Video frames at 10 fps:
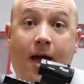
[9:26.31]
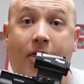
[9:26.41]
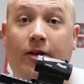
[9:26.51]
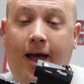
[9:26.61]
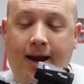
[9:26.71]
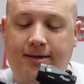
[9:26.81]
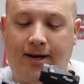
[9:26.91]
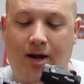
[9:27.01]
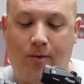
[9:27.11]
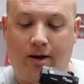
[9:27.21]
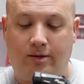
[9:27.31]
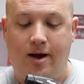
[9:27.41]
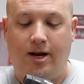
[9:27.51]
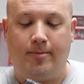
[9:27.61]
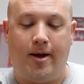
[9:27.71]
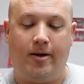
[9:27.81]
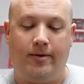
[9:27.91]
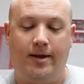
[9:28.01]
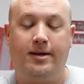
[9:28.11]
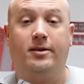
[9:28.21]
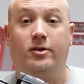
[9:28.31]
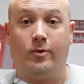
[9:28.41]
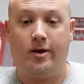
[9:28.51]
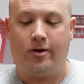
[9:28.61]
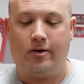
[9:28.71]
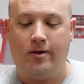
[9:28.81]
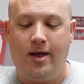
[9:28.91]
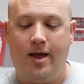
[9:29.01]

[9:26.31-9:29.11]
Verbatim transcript: And the last thing I wanna talk about is the trigger.